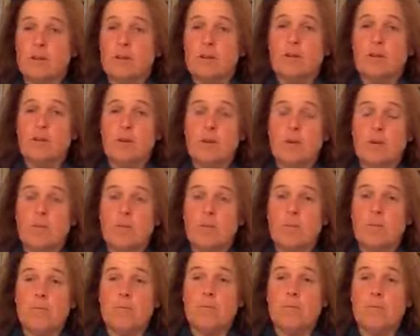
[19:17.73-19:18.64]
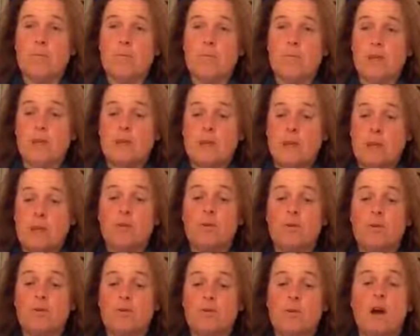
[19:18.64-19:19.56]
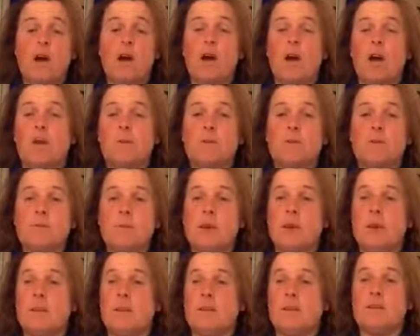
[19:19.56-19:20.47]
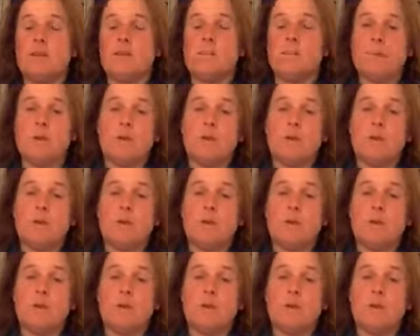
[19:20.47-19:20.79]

you know oh, they give you times but end,